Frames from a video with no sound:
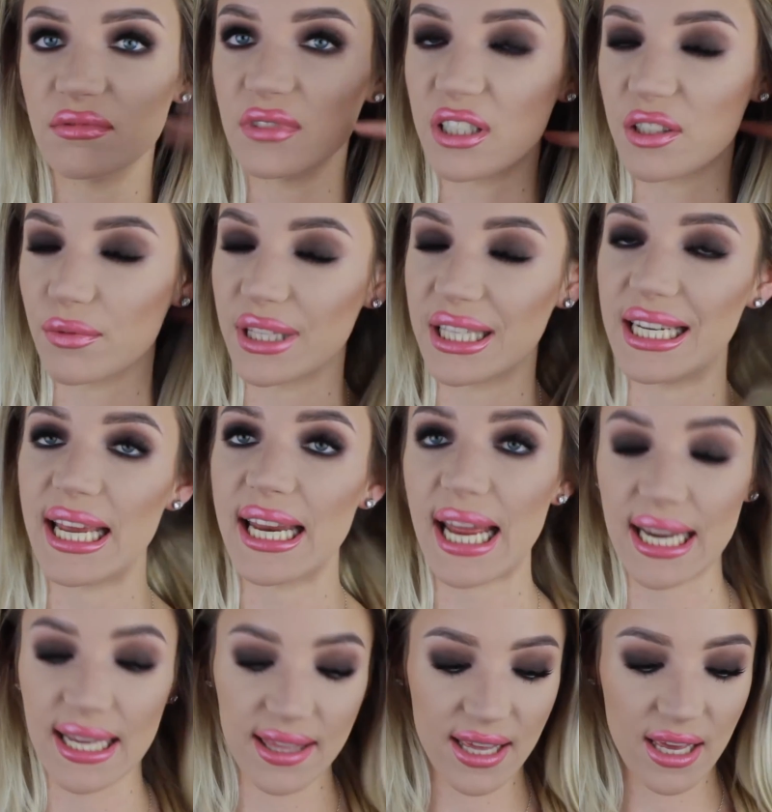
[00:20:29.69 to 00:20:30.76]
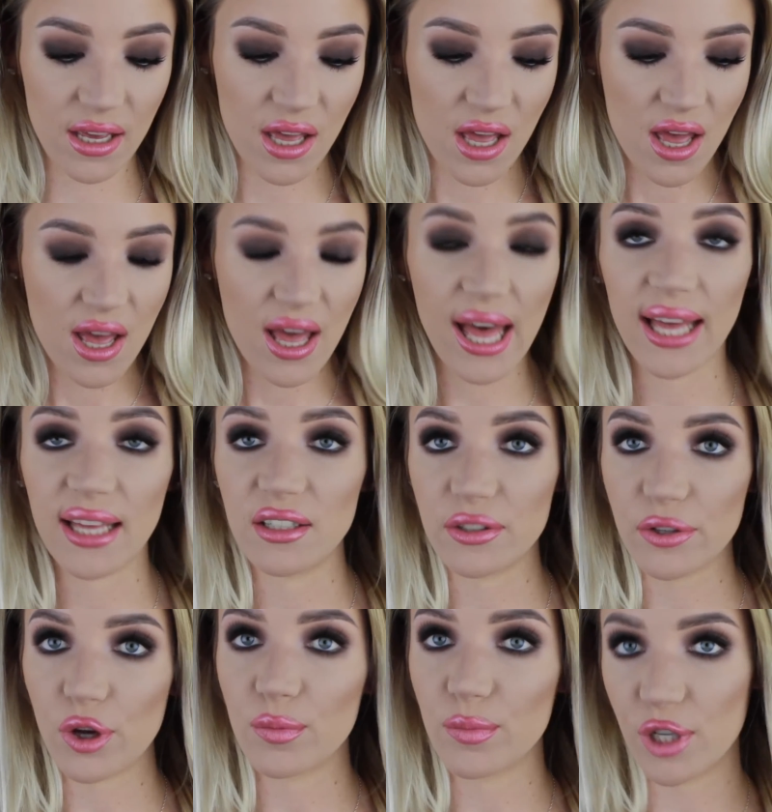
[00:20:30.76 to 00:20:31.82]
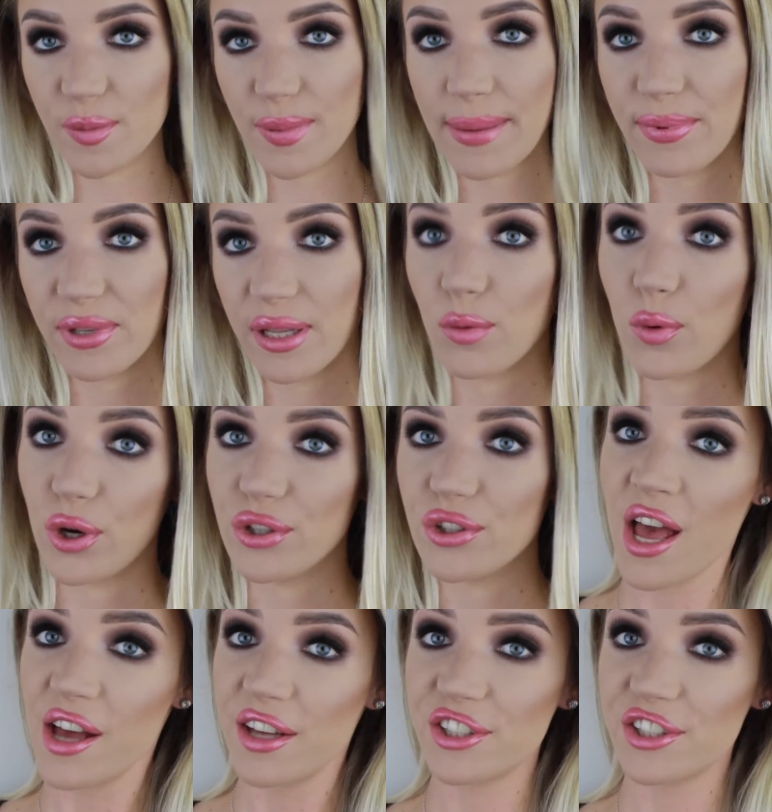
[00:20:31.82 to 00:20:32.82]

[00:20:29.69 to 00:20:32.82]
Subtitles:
doesn't really need anything, and on most people it won't.